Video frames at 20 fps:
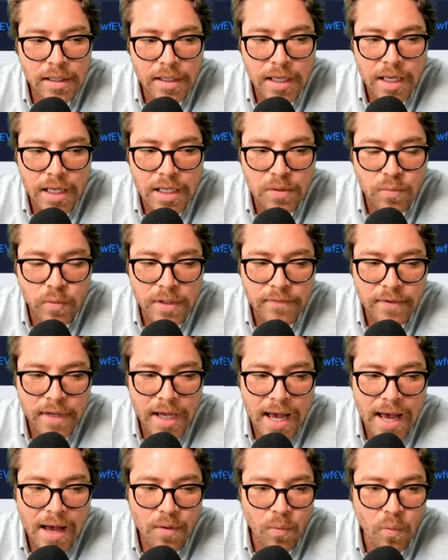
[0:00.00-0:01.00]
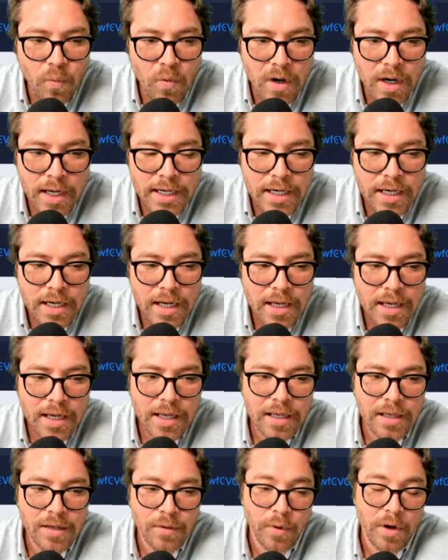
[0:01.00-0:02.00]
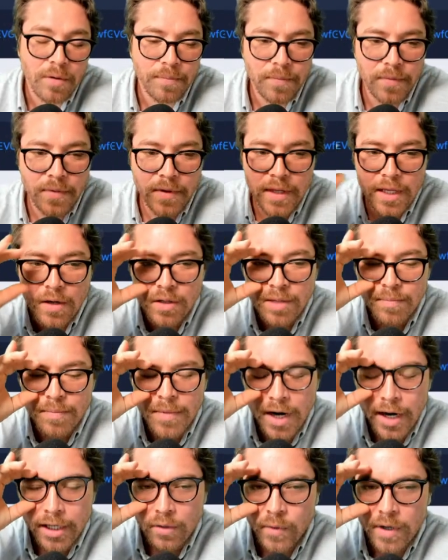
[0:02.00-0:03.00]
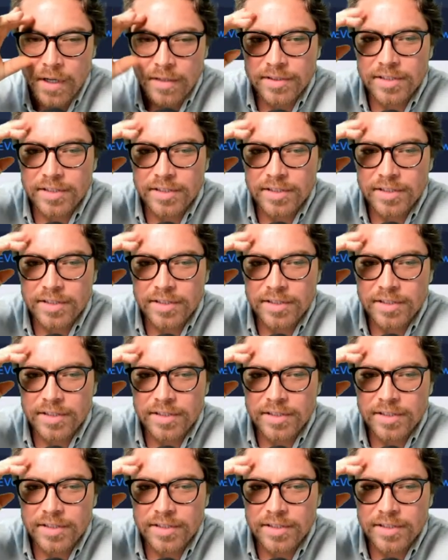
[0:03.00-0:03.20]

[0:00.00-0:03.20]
and we've got one uh, well the only mine around.